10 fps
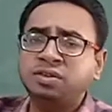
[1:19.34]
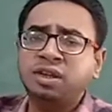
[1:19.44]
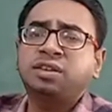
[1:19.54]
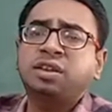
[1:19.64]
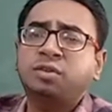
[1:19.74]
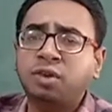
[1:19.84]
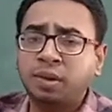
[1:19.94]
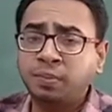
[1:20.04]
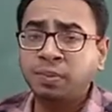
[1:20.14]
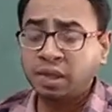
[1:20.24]
etc.
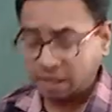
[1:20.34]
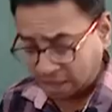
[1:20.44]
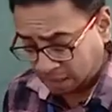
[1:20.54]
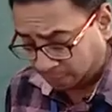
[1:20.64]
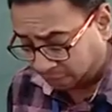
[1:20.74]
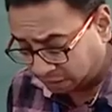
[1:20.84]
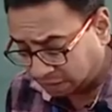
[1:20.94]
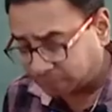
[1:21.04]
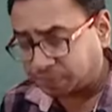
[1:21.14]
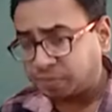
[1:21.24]

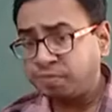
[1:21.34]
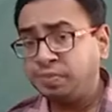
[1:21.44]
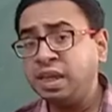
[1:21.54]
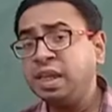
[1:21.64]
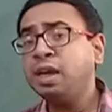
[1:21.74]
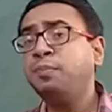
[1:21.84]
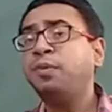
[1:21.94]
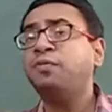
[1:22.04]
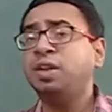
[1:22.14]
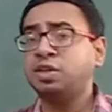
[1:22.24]
But being a
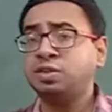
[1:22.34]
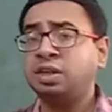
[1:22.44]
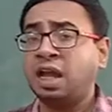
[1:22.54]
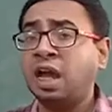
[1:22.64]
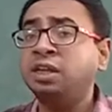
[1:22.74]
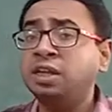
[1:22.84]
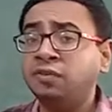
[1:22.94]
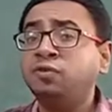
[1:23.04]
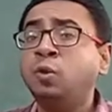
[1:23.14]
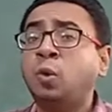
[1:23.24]
professional, and
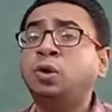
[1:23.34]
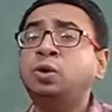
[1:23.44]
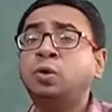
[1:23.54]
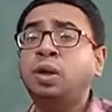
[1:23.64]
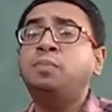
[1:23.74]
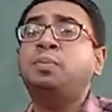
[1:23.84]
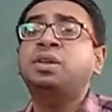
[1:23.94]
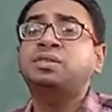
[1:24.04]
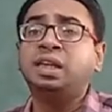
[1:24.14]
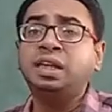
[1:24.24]
if you want to
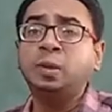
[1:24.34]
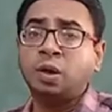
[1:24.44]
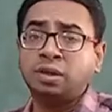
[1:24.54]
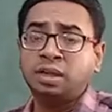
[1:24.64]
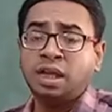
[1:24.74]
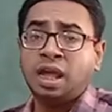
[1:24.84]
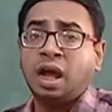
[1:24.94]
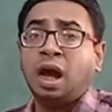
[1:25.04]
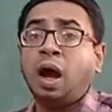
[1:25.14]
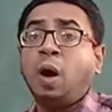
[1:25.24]
impress anyone,
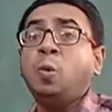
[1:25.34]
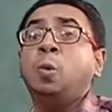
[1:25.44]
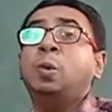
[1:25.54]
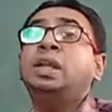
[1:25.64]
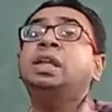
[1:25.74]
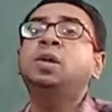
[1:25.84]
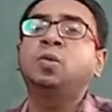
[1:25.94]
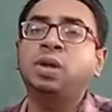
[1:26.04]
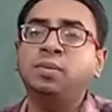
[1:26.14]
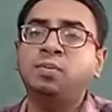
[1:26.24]
how will
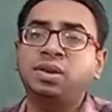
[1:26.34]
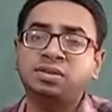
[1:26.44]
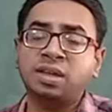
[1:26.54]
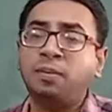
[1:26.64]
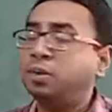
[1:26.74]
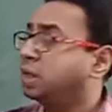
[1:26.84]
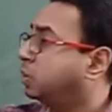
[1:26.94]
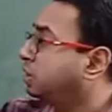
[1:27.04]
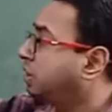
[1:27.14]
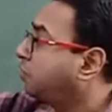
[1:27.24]
you impress somebody
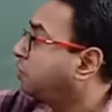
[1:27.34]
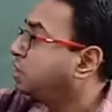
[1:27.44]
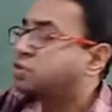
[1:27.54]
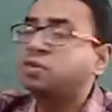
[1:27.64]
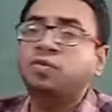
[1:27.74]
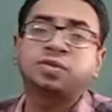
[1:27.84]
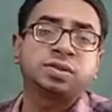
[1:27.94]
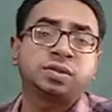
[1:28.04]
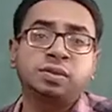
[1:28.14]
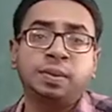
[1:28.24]
with the definition of a
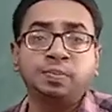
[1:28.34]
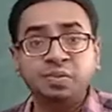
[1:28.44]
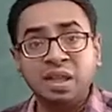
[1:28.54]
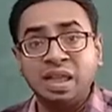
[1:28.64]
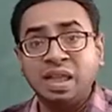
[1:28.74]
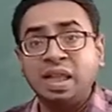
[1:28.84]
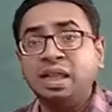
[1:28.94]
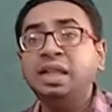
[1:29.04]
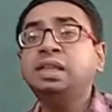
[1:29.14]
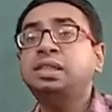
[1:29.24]
circle?
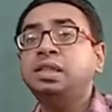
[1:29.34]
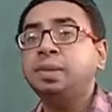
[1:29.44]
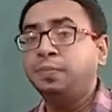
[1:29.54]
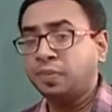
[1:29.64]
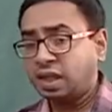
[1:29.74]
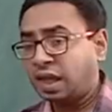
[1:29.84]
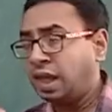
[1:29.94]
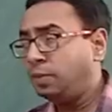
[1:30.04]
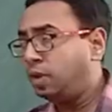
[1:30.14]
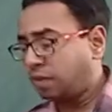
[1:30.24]
Let's see,
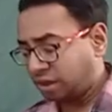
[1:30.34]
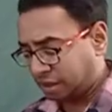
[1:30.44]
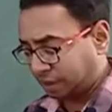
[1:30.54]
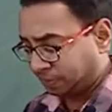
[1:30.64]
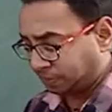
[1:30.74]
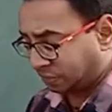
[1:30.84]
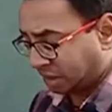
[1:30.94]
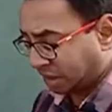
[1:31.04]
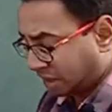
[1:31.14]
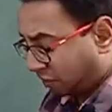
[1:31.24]
I'll be writing.
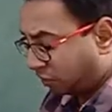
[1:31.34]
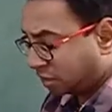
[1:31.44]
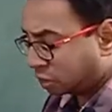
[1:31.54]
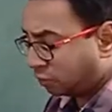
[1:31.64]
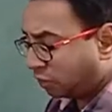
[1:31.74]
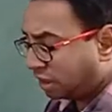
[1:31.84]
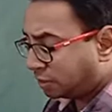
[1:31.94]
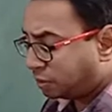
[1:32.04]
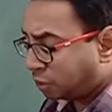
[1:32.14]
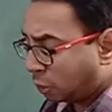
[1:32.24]
First of all,
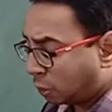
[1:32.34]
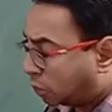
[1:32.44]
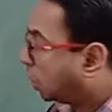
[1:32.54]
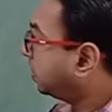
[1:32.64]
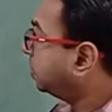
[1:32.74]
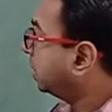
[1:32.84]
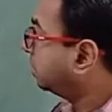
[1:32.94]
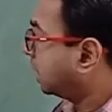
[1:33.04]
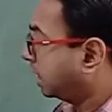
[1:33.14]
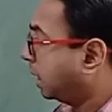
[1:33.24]
let me do one
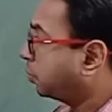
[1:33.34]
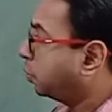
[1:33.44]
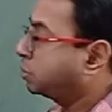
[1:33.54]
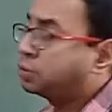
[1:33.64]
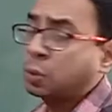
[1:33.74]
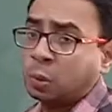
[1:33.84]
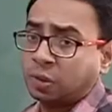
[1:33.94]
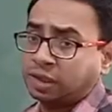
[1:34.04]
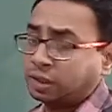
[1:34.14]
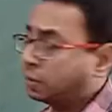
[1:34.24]
thing that I'm going to do
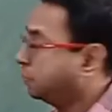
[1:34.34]
right now.